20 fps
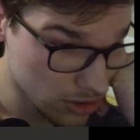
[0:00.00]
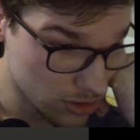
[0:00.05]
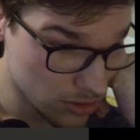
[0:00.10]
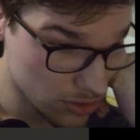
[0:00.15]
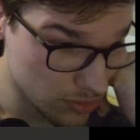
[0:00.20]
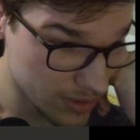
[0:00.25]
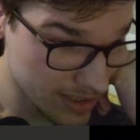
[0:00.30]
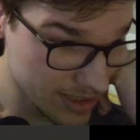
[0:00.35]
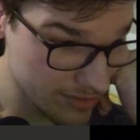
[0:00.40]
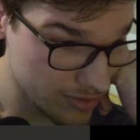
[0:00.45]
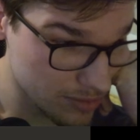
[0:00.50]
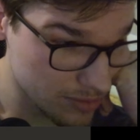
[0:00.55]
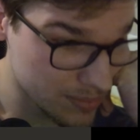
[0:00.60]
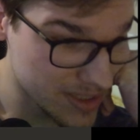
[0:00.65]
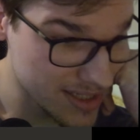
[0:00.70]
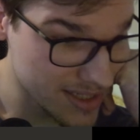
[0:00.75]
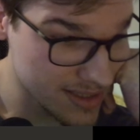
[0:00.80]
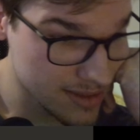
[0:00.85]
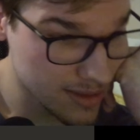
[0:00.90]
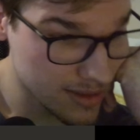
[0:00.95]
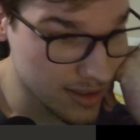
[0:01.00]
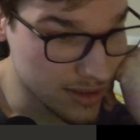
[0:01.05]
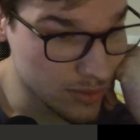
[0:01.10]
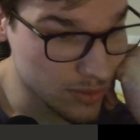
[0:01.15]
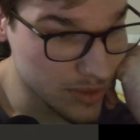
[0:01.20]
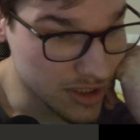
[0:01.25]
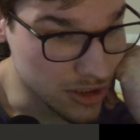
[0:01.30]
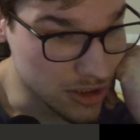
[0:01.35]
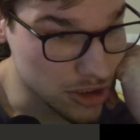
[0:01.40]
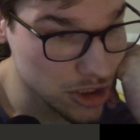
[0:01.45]
You give up this knight
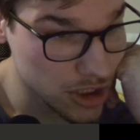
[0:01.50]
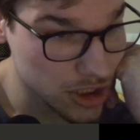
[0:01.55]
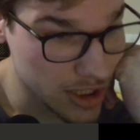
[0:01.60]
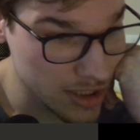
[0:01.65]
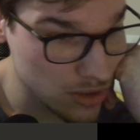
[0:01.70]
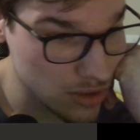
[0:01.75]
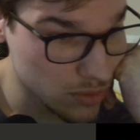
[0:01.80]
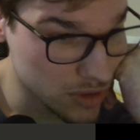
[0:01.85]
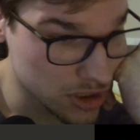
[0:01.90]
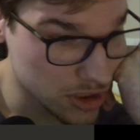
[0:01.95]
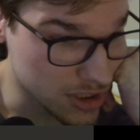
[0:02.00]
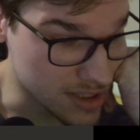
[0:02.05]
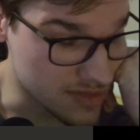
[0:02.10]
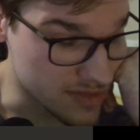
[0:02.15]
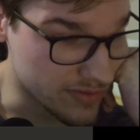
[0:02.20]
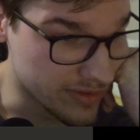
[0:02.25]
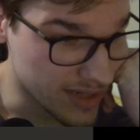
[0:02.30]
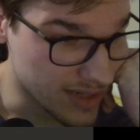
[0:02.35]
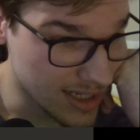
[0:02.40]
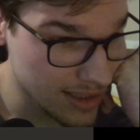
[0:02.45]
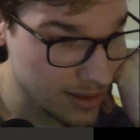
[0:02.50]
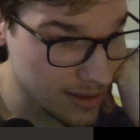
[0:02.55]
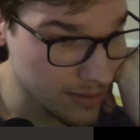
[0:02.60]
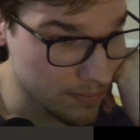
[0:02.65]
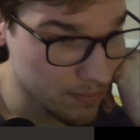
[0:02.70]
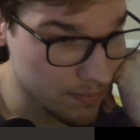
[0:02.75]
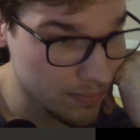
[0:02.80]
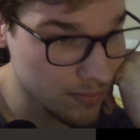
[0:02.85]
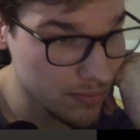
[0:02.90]
with a check, which is valid.